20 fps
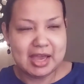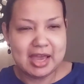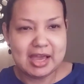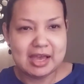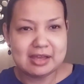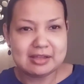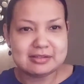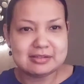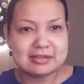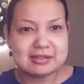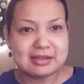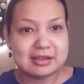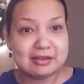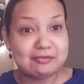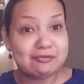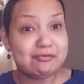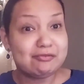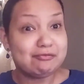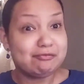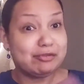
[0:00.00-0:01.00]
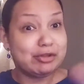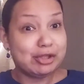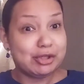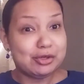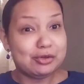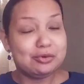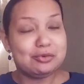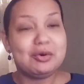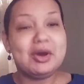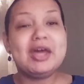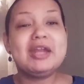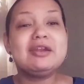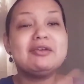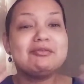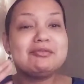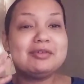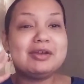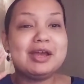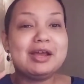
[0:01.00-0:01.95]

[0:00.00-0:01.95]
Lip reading: And it flew, and